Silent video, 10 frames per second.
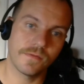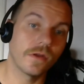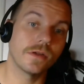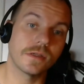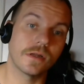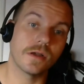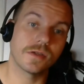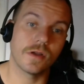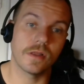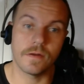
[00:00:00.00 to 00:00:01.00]
If you're just an
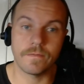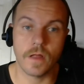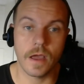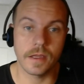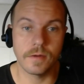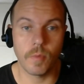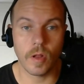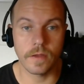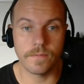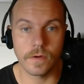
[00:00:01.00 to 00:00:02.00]
Australian flying into
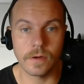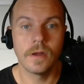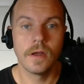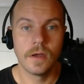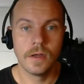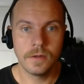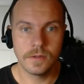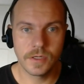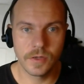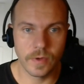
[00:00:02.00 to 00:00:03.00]
Bali for
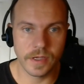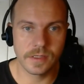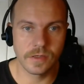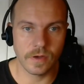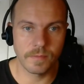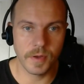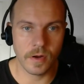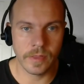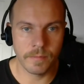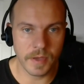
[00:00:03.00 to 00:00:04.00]
2 weeks to drink
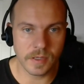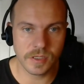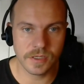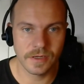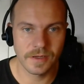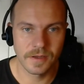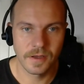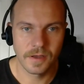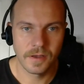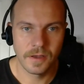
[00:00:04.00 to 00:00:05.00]
beer on the beach,
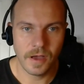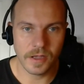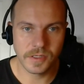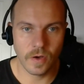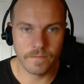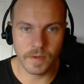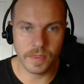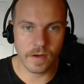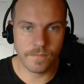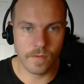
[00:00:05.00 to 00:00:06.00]
us who have
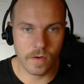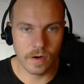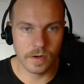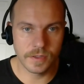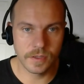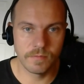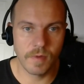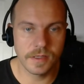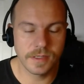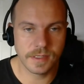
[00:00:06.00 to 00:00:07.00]
been there for 2
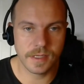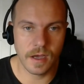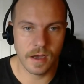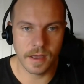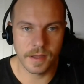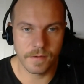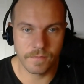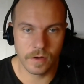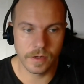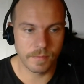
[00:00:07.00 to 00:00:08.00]
months and
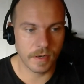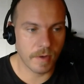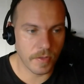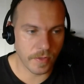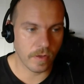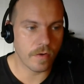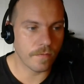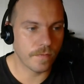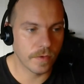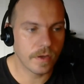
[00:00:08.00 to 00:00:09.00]
have learned a bit about the
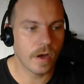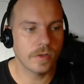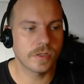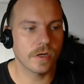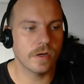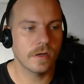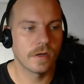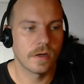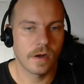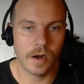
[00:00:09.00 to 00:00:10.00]
local food and culture
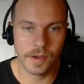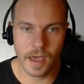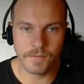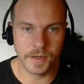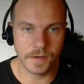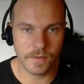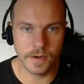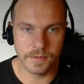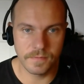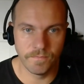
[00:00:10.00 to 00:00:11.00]
are going to have a
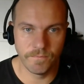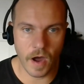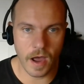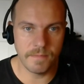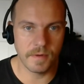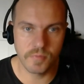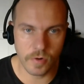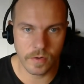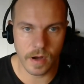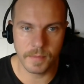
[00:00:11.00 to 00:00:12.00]
different vibe and
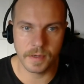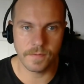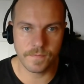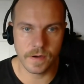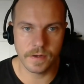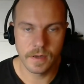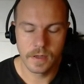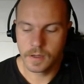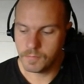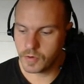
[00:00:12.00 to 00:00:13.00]
program and different
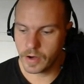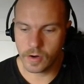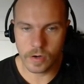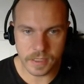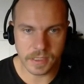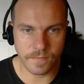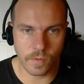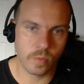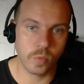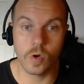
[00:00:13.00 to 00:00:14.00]
priorities if
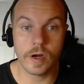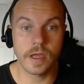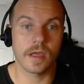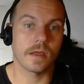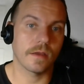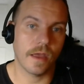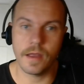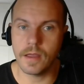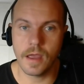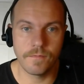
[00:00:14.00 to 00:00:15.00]
we're working
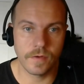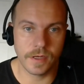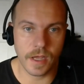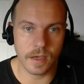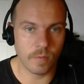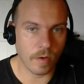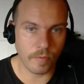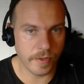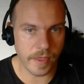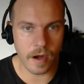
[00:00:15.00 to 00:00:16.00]
every day while
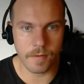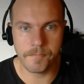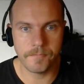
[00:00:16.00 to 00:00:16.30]
we're there.